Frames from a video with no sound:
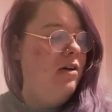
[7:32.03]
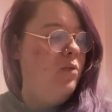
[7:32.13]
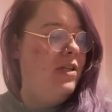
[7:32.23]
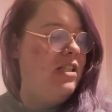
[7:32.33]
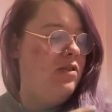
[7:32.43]

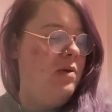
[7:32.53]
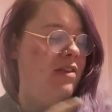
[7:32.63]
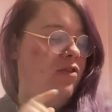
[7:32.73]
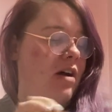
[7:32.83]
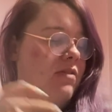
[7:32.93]
which is
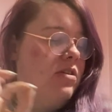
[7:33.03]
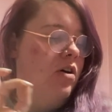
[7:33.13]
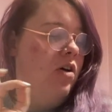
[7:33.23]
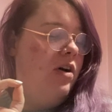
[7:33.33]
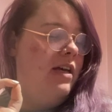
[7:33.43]
24 hours
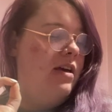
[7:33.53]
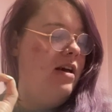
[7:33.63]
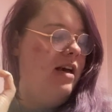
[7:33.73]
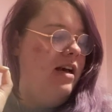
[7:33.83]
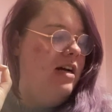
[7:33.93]
high
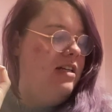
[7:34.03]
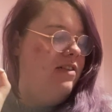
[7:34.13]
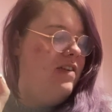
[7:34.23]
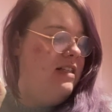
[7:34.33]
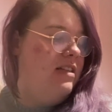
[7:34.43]

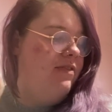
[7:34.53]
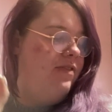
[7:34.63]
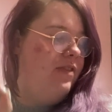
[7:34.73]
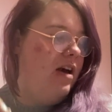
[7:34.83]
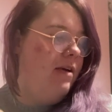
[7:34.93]

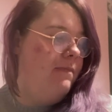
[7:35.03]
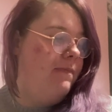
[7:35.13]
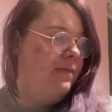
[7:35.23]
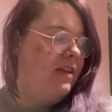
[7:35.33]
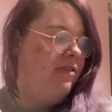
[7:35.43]
defensive
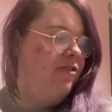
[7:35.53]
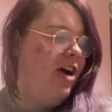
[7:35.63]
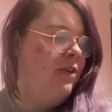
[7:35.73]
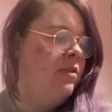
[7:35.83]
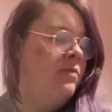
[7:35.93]

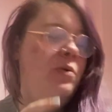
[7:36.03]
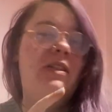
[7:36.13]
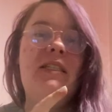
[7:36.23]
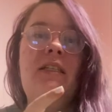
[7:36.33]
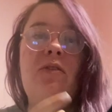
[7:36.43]
fragrance, but
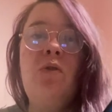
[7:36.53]
this is